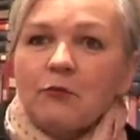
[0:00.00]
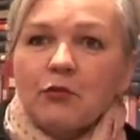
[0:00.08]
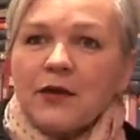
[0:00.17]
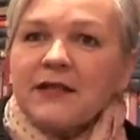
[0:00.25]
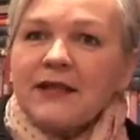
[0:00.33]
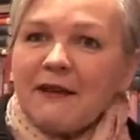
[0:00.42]

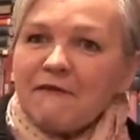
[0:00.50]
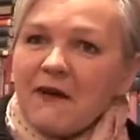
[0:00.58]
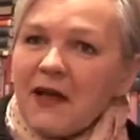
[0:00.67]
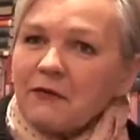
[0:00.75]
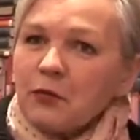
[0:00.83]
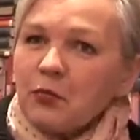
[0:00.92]
bring their
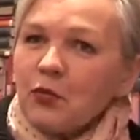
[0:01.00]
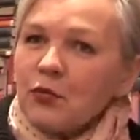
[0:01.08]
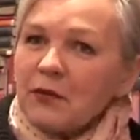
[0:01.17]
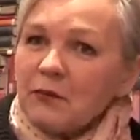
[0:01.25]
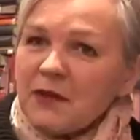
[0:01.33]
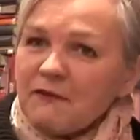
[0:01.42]
favourite
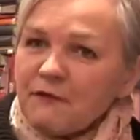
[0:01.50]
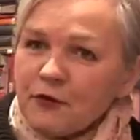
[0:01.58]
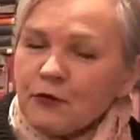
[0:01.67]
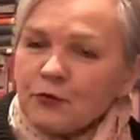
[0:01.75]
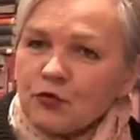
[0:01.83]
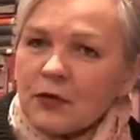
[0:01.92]
book and be
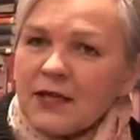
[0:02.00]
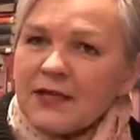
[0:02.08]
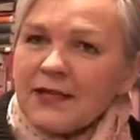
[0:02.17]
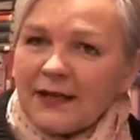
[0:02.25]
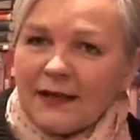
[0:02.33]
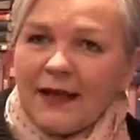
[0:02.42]
filmed
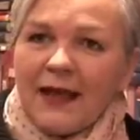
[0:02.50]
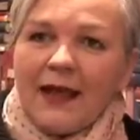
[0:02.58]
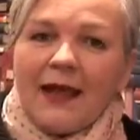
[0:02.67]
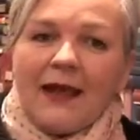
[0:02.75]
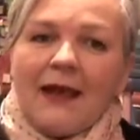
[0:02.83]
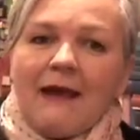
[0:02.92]
reading,
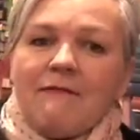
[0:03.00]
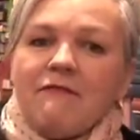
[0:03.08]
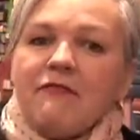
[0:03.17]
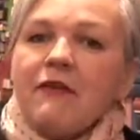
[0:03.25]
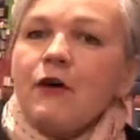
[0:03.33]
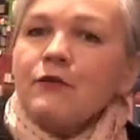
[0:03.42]
and
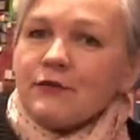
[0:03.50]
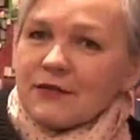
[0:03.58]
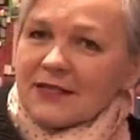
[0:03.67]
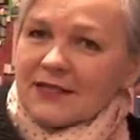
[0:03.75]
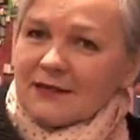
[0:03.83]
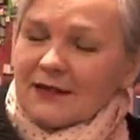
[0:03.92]

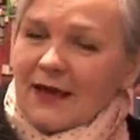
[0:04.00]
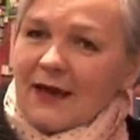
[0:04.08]
those